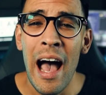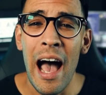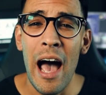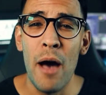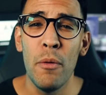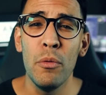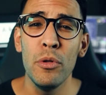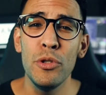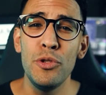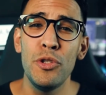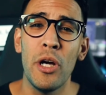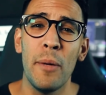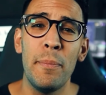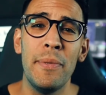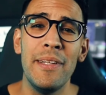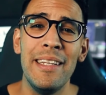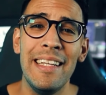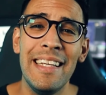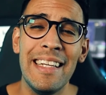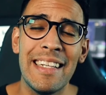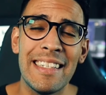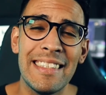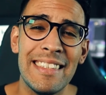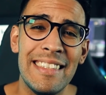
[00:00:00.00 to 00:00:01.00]
I will drop a
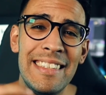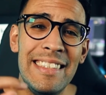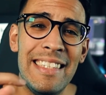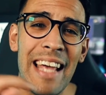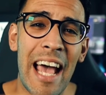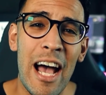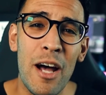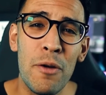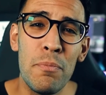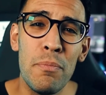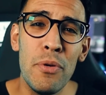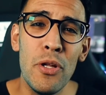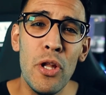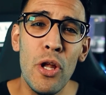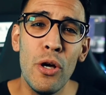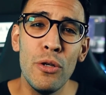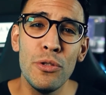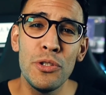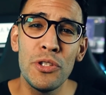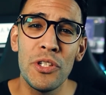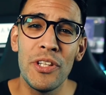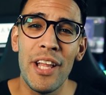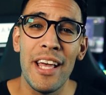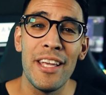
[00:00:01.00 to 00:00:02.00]
link down below
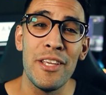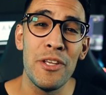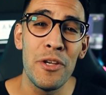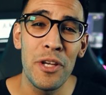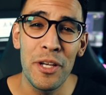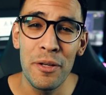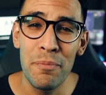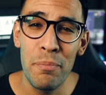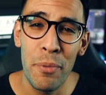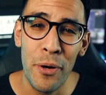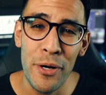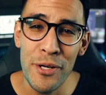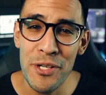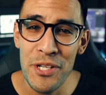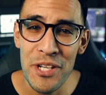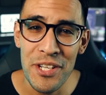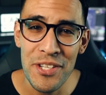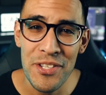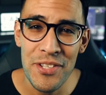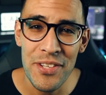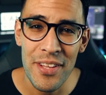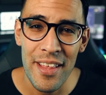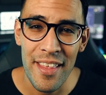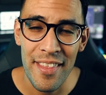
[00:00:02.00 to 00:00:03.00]
so that you can
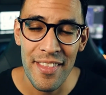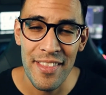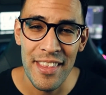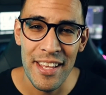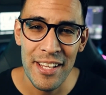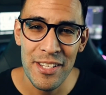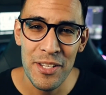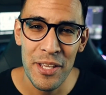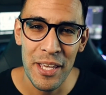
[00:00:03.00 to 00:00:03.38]
purchase this